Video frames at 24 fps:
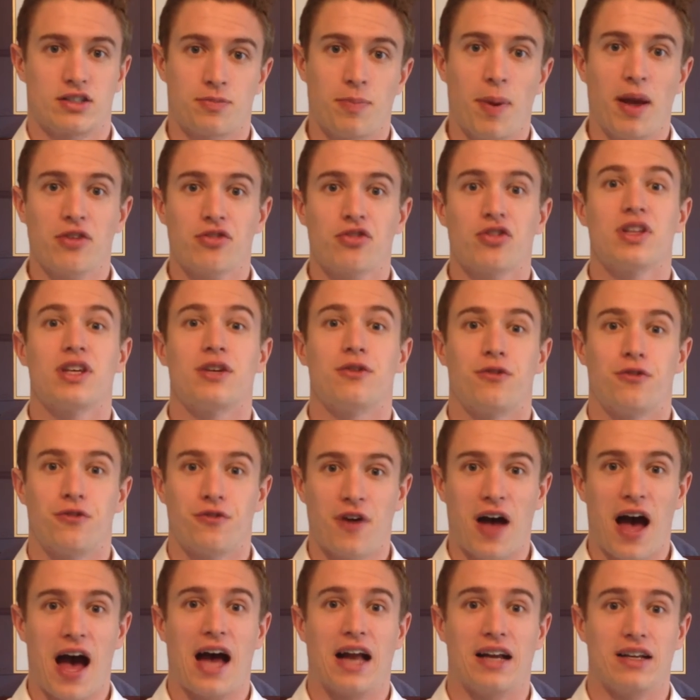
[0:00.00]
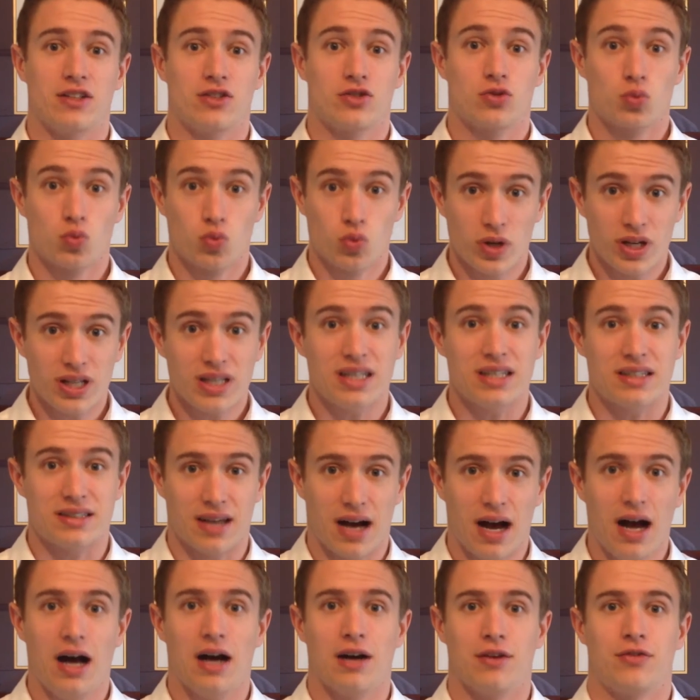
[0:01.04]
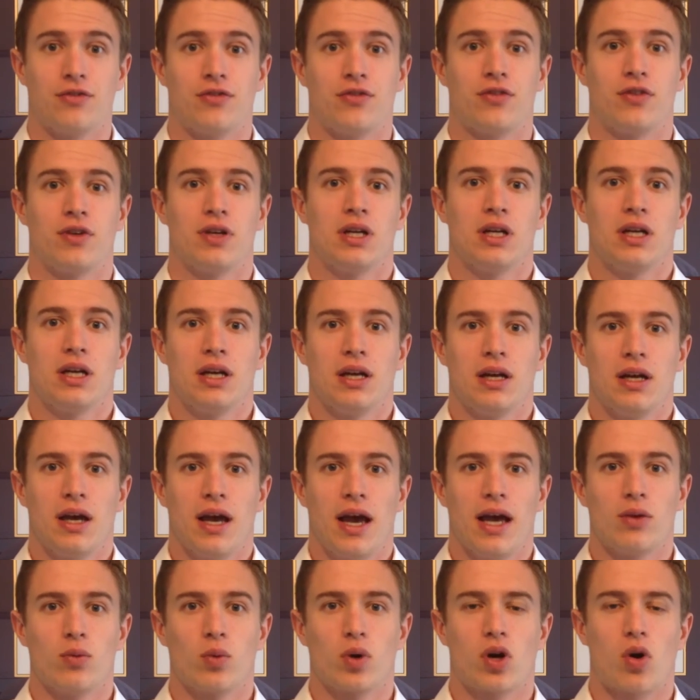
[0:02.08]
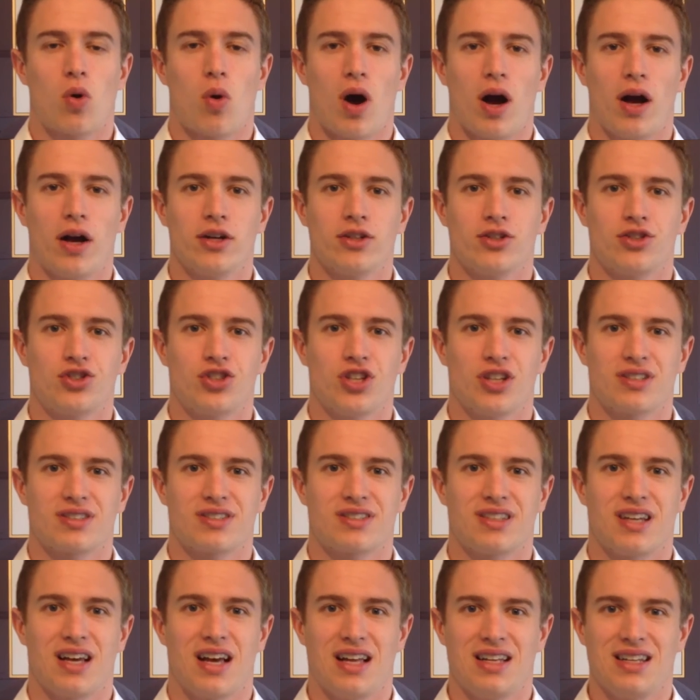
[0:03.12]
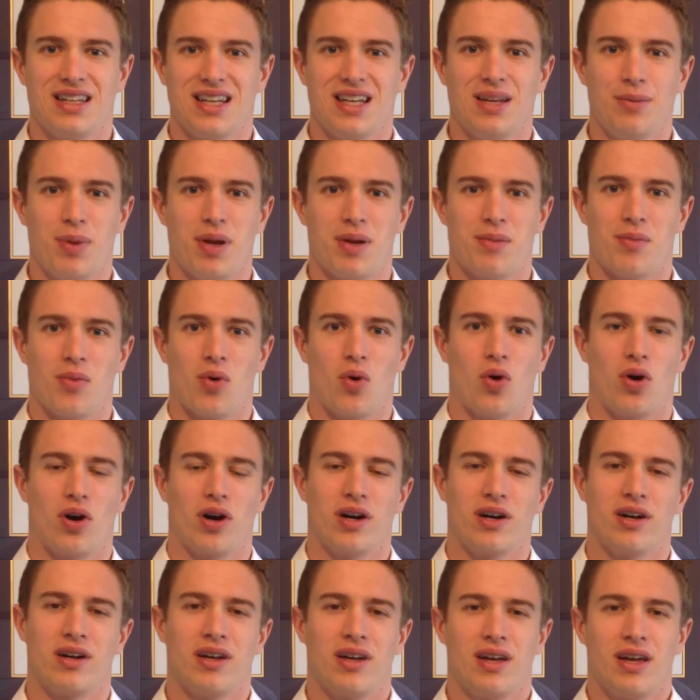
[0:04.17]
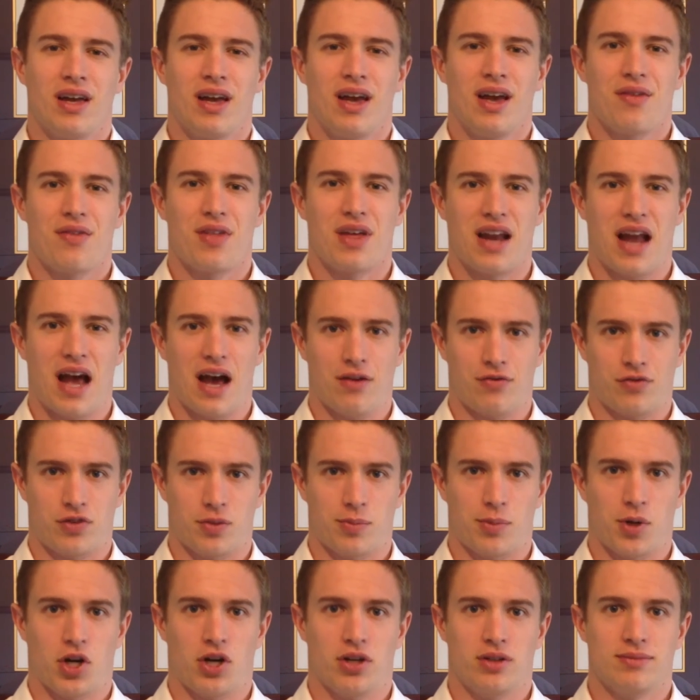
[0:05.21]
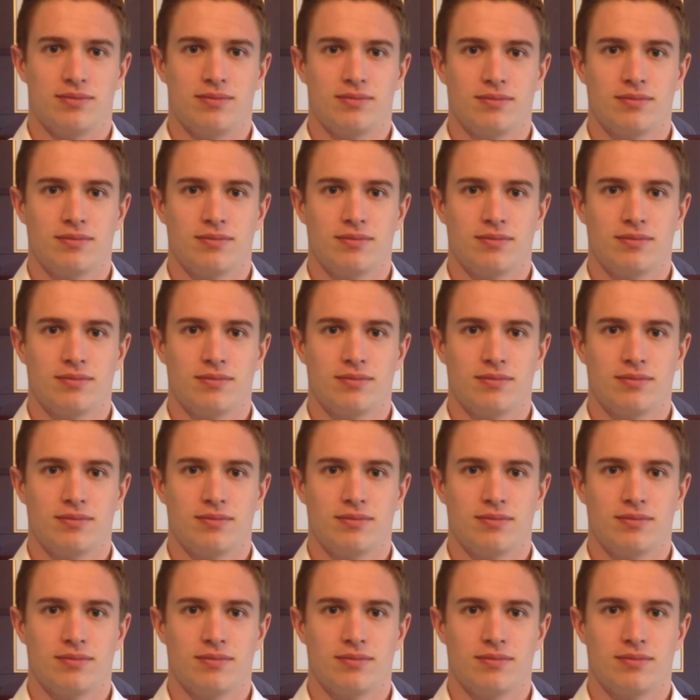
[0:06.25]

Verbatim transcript: especially fat, is really tough and requires just a little bit more than afterburn.